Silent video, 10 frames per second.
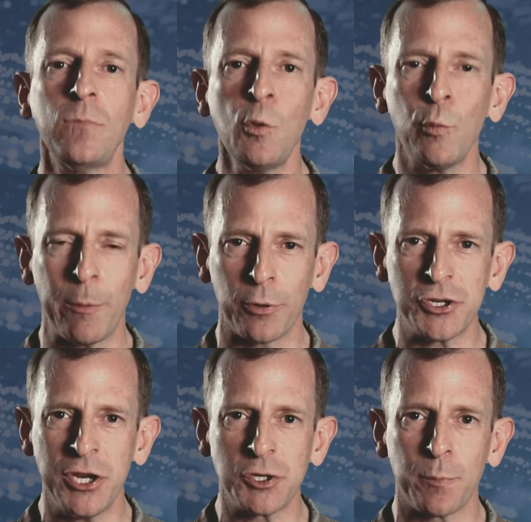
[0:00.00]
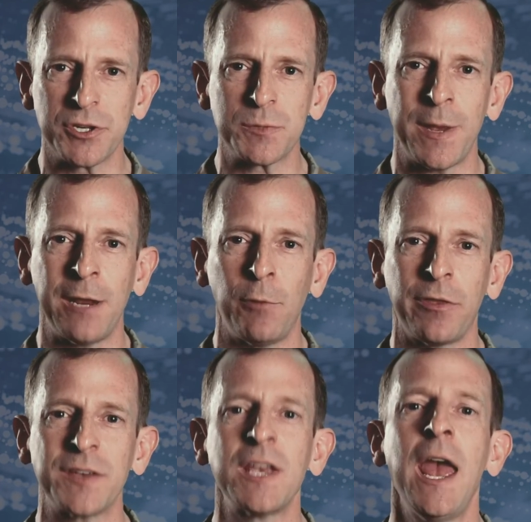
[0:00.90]
We appreciate you participating with
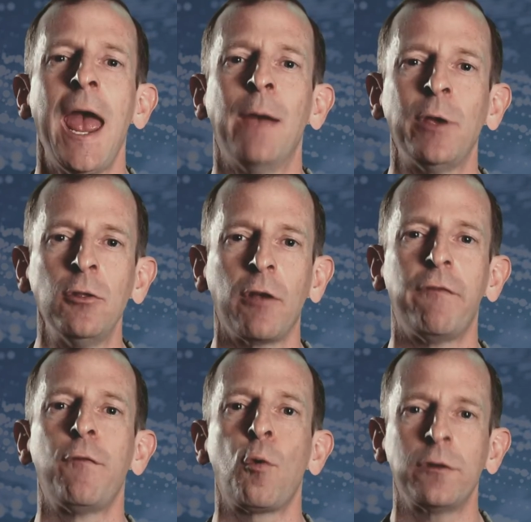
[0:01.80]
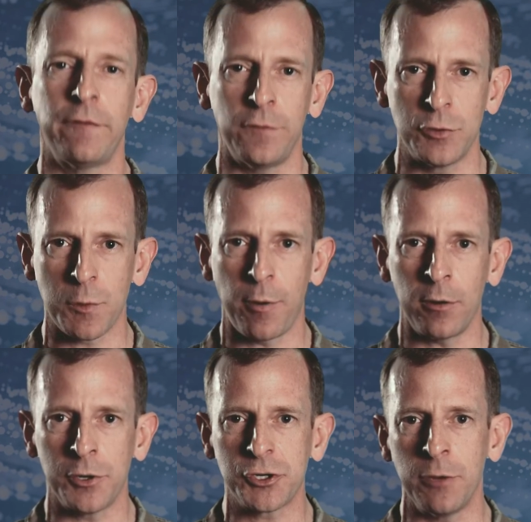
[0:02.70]
us, and we look forward to future
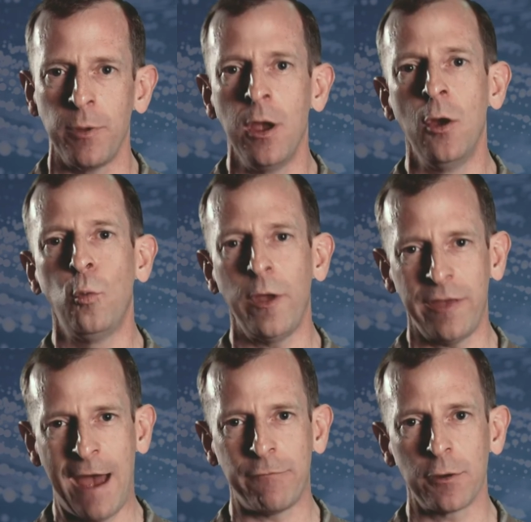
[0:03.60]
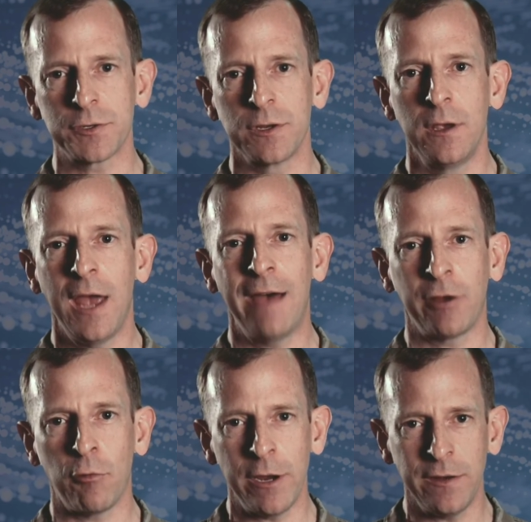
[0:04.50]
partnership with AFWERX. Have a
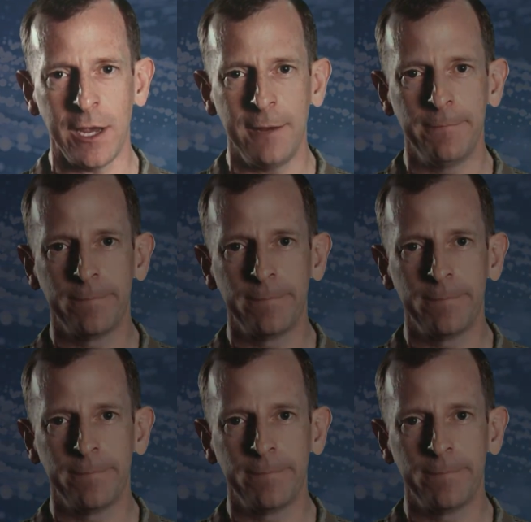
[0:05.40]
great day.